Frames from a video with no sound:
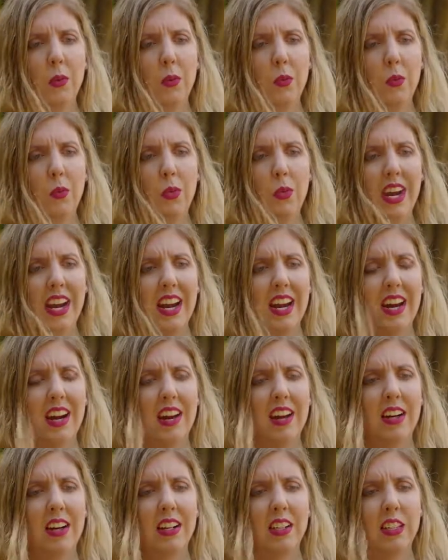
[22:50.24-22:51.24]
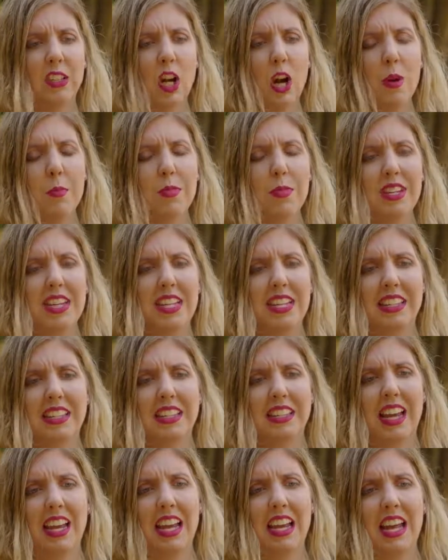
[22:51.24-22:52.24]
where
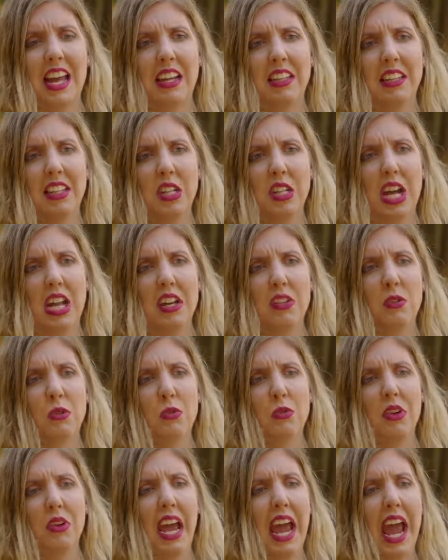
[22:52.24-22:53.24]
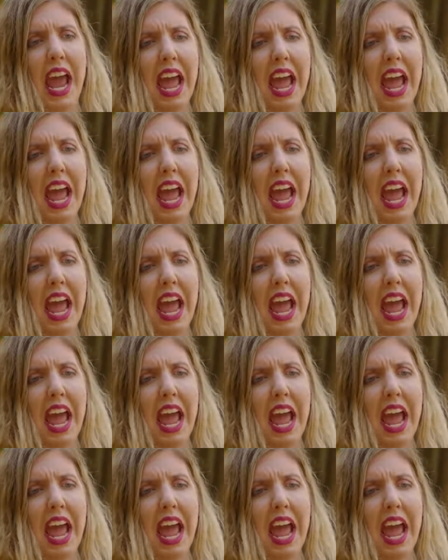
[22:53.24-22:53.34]
companies can at the end do